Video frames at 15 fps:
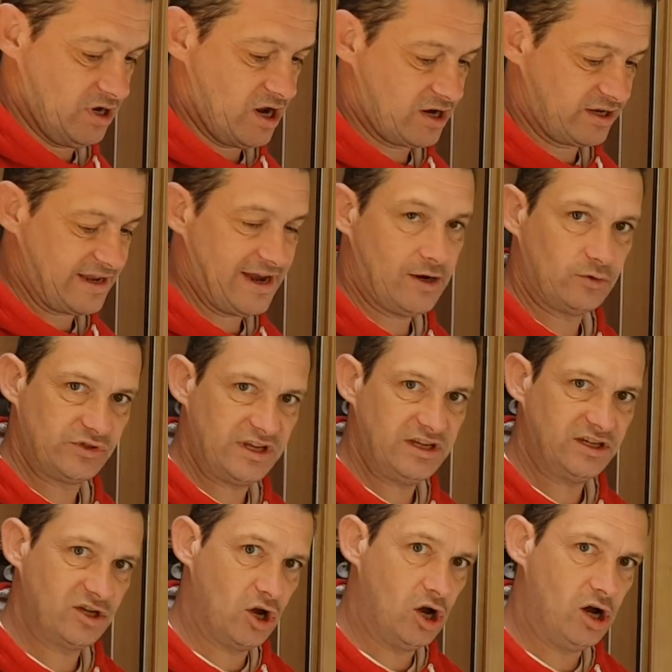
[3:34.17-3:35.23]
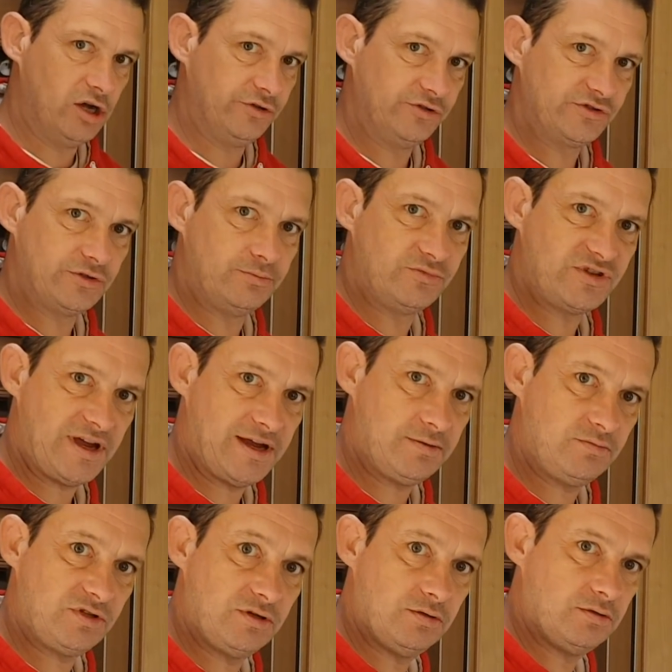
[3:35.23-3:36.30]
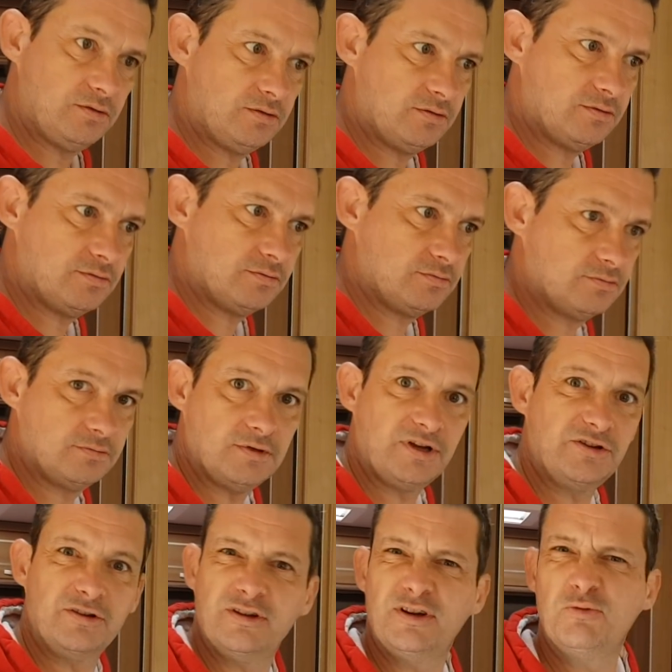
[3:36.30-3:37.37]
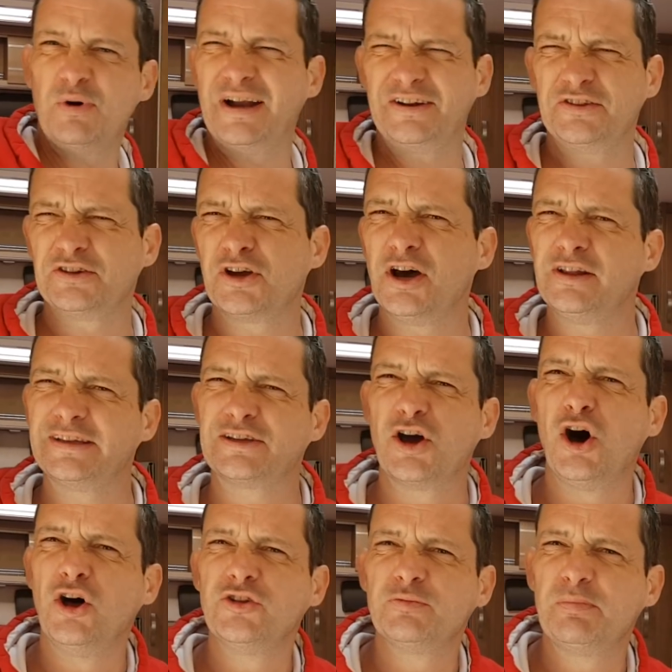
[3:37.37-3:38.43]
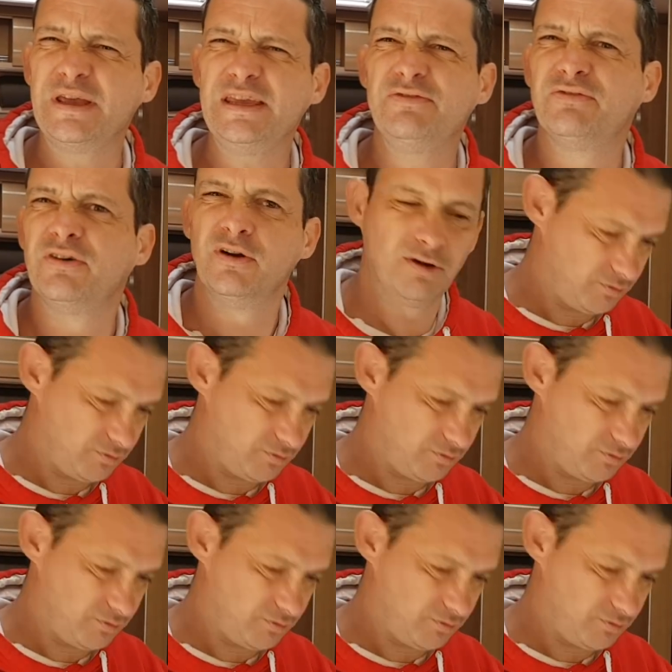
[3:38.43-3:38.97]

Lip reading: And cows eat corn sometimes. I don't know, why do they call it corned beef?